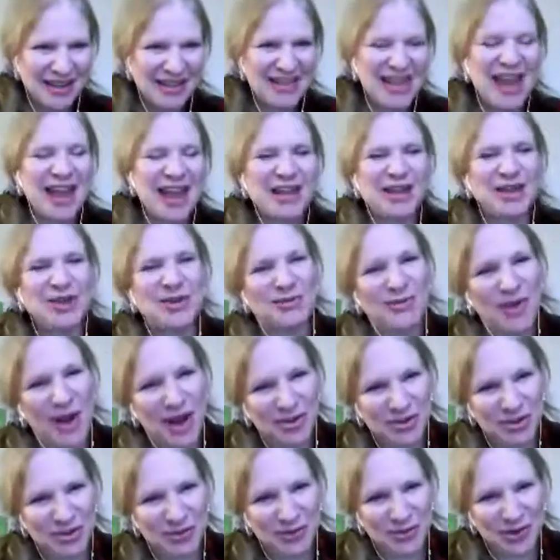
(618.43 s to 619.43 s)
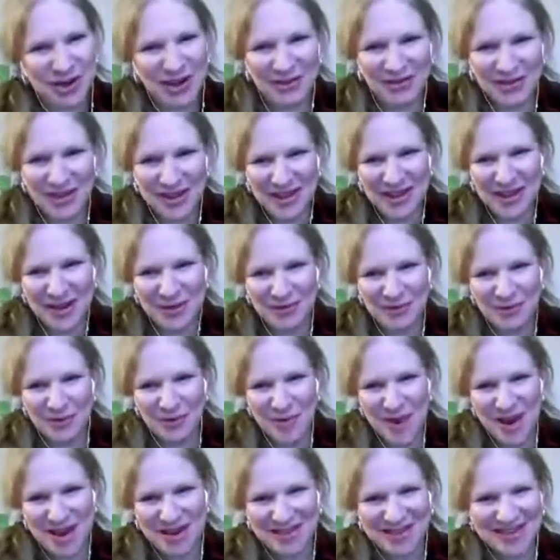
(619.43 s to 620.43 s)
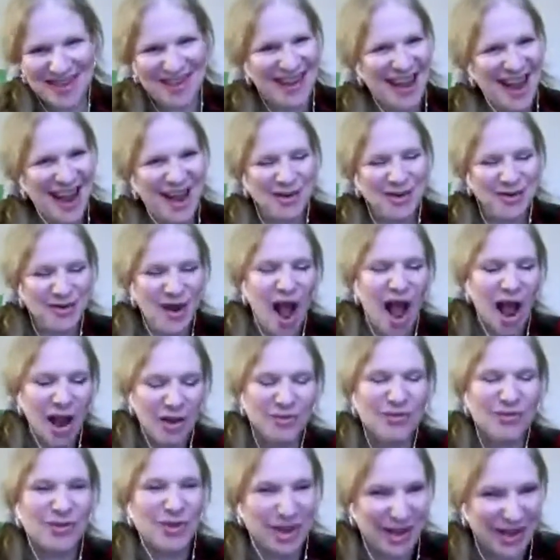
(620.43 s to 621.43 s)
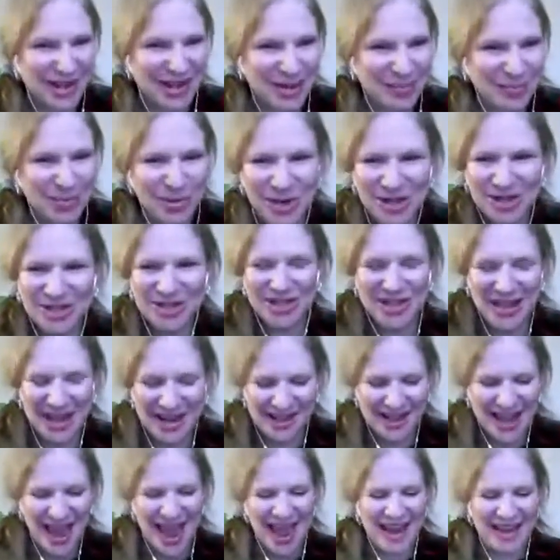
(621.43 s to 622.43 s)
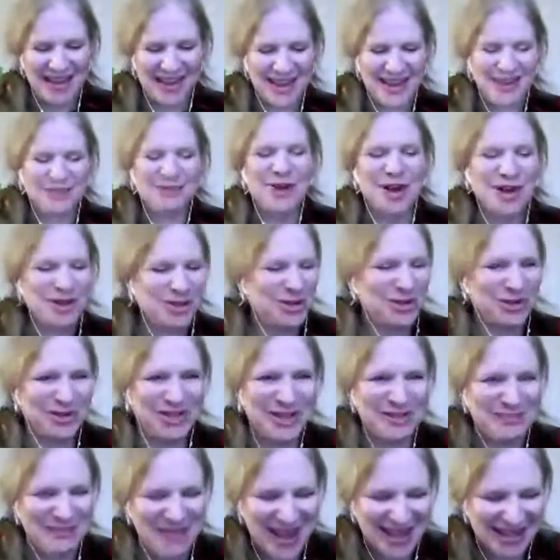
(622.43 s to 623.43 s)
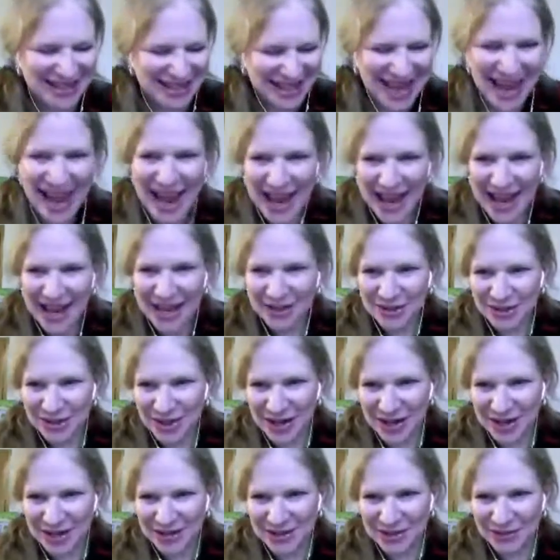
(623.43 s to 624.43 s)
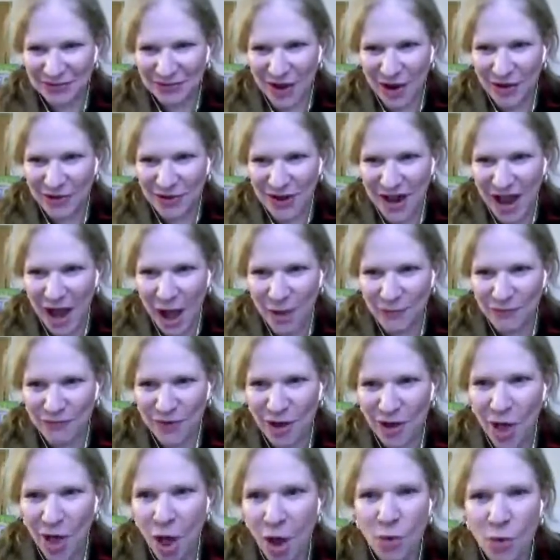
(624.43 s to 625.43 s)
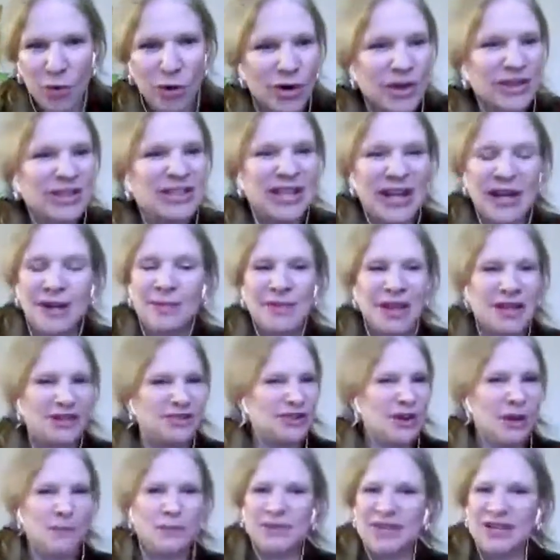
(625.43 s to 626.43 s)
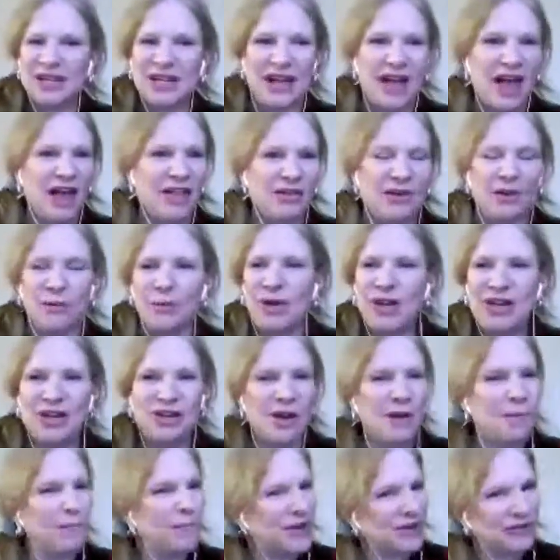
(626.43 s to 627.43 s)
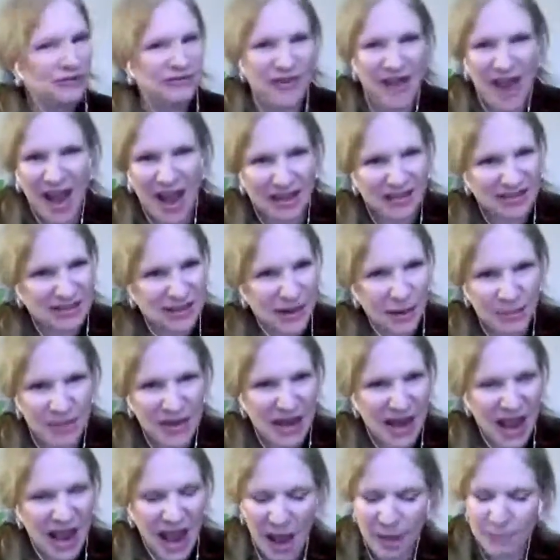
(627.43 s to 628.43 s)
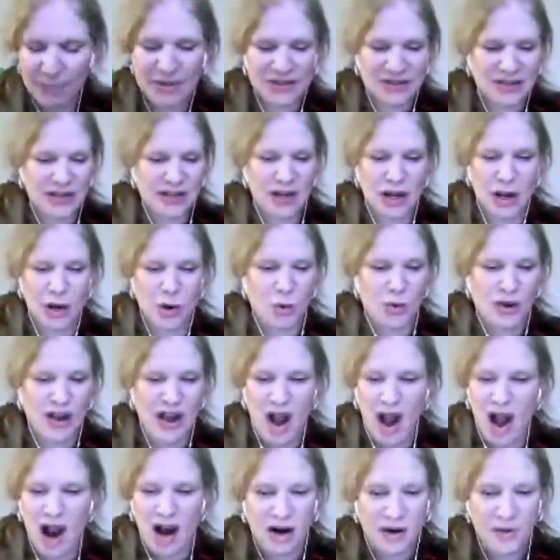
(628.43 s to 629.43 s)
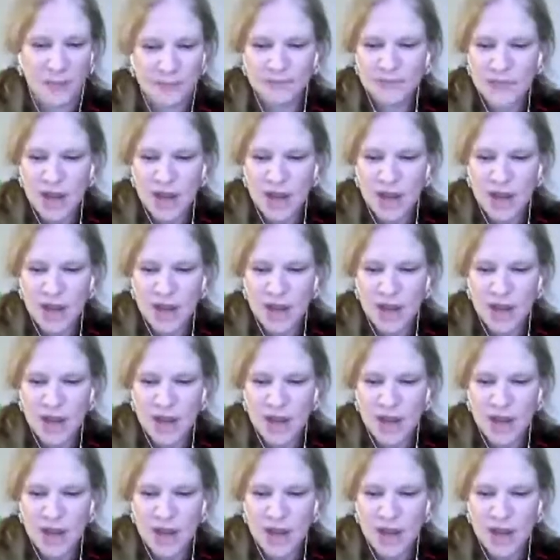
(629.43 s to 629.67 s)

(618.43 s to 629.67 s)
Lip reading: Thank you, Roger, for giving the information. I really appreciate that. Roger's the best. He's very helpful. We're a team that jumps together. We jump in fast. Something happens, and here we are.